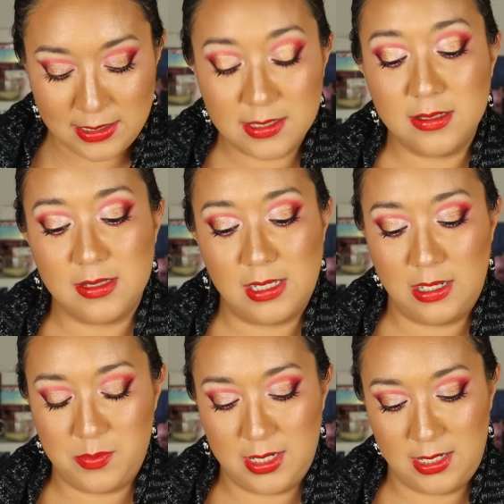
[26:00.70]
This is a
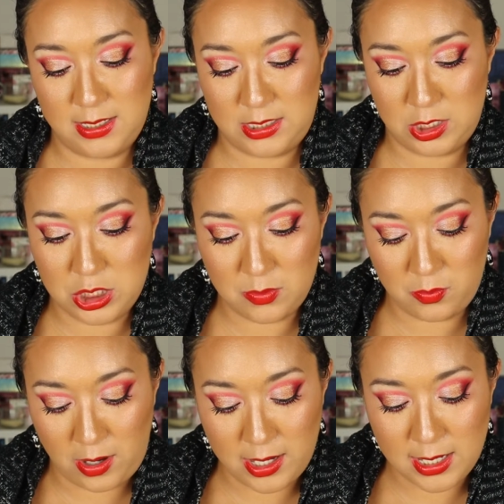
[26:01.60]
limited edition
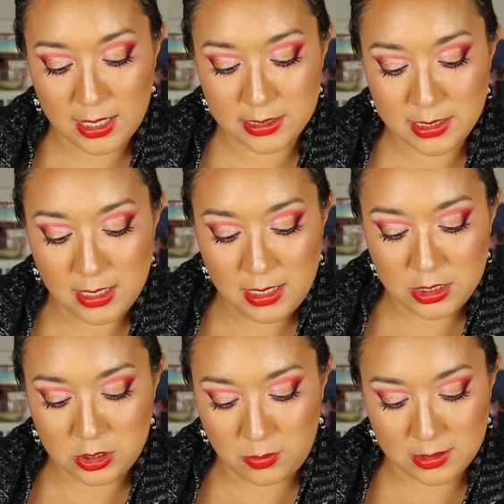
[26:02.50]
product,
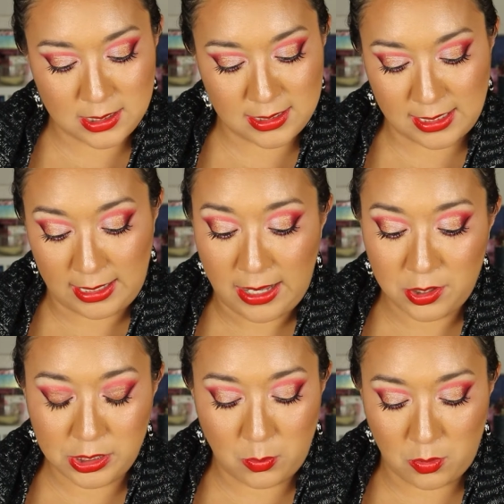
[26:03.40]
so once they sell
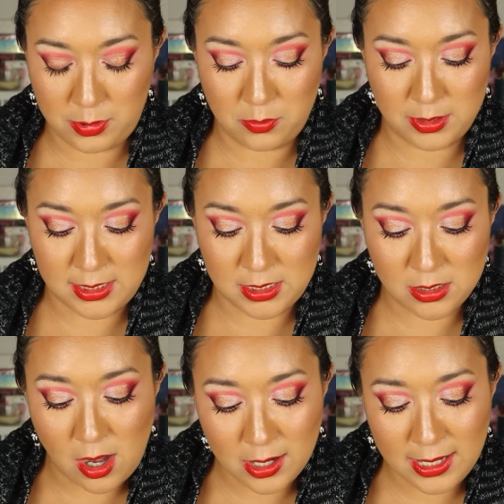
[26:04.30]
out, they won't be
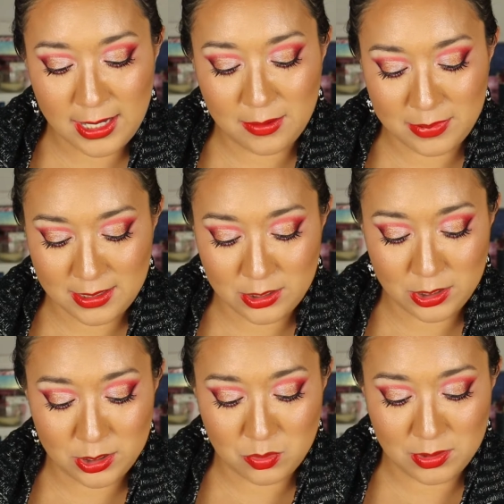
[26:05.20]
restocking, but this
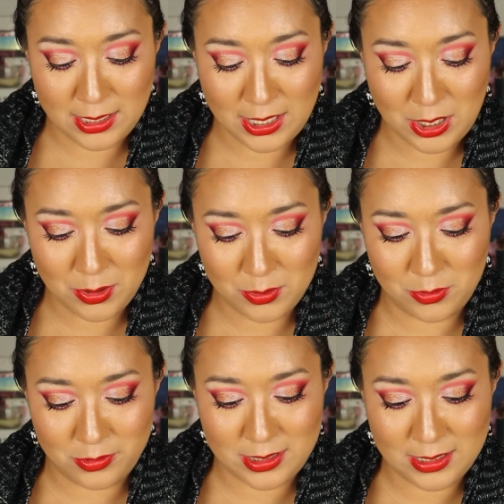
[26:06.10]
looks really
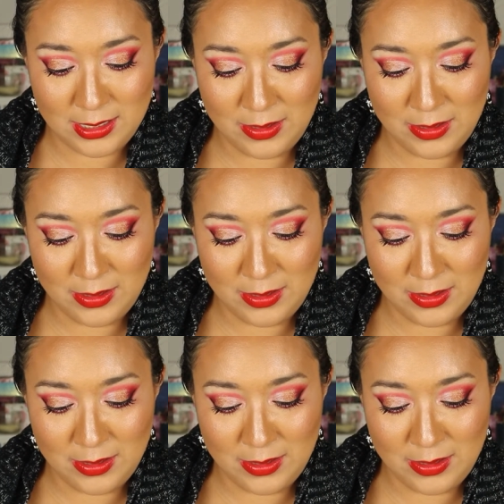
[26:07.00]
cute.